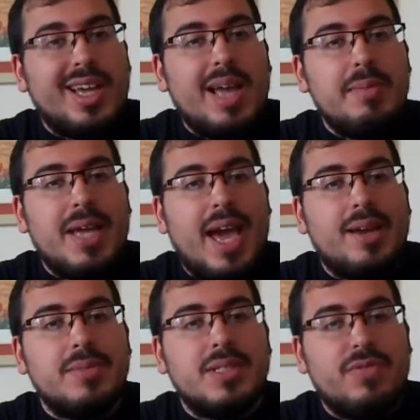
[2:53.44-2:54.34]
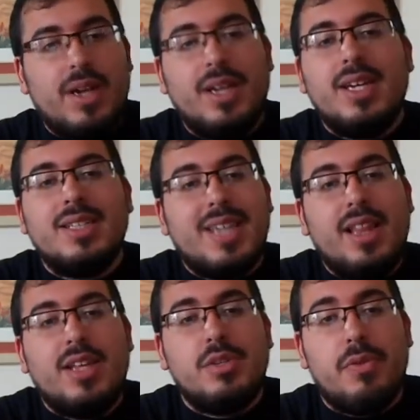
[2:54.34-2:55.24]
Amy Adams' funny,
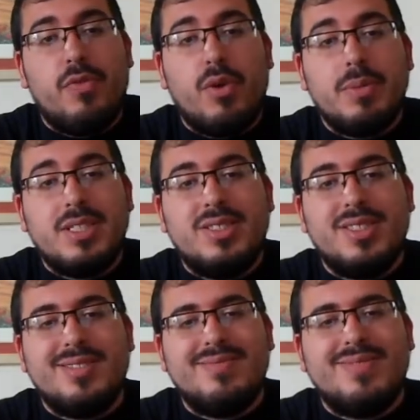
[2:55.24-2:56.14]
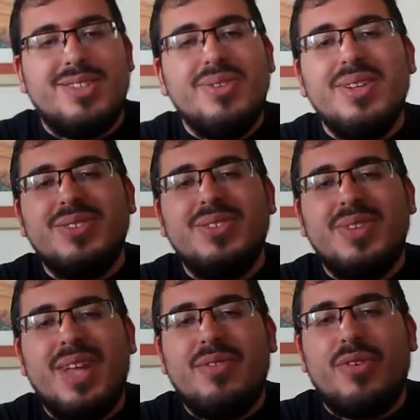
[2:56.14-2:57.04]
intelligent performance is just too little
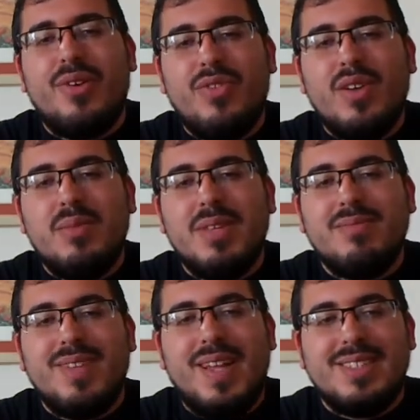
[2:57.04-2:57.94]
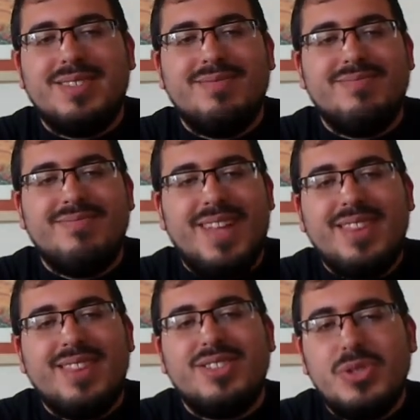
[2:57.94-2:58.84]
too late for a film that has
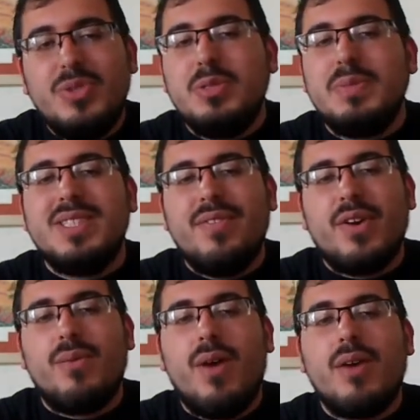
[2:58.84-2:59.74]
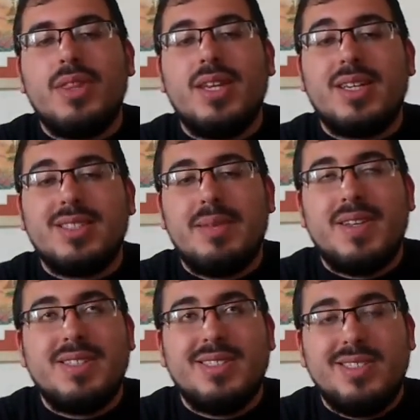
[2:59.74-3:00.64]
nothing too specific wrong with it
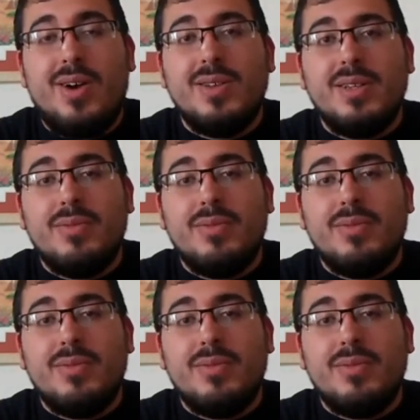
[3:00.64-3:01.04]
except that it's dull and